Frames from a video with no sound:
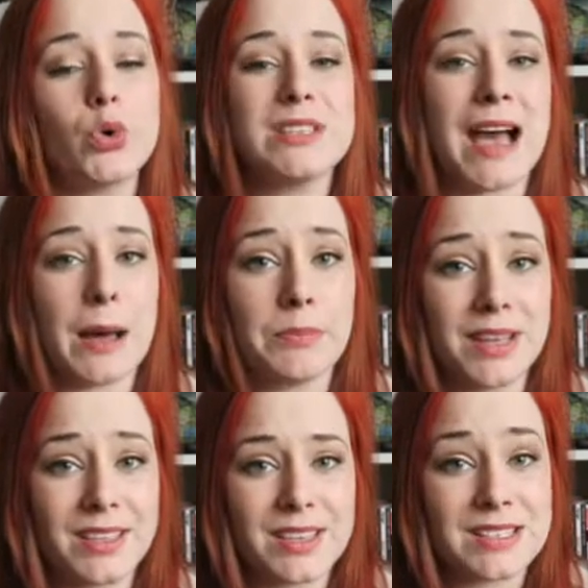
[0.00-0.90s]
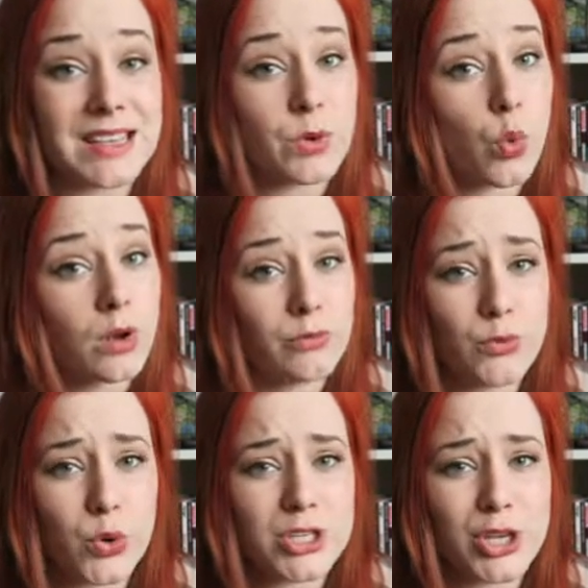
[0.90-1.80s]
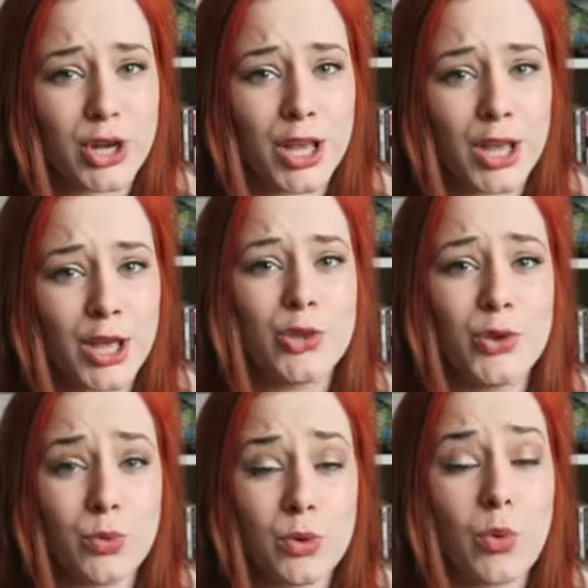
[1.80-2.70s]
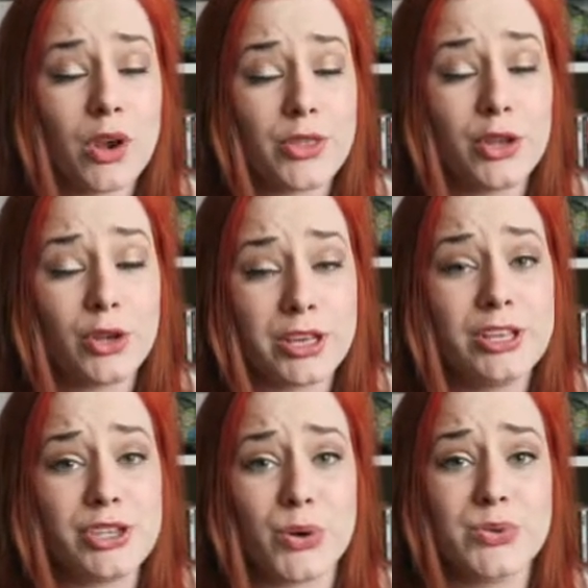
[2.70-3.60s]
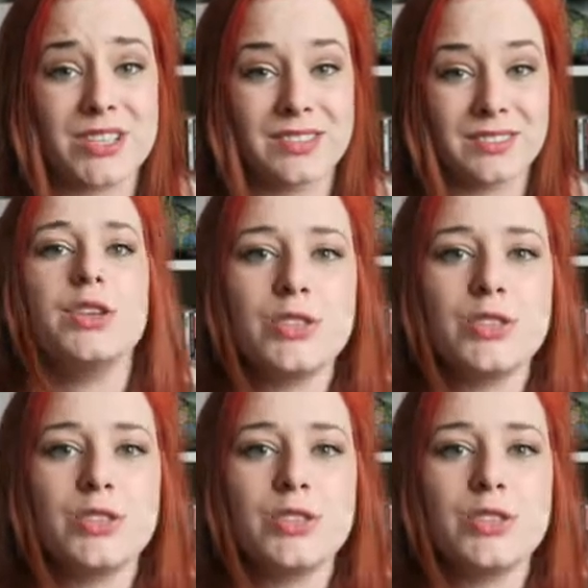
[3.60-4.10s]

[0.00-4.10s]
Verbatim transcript: or tablet that said one forty on it, you were one of the lucky chosen.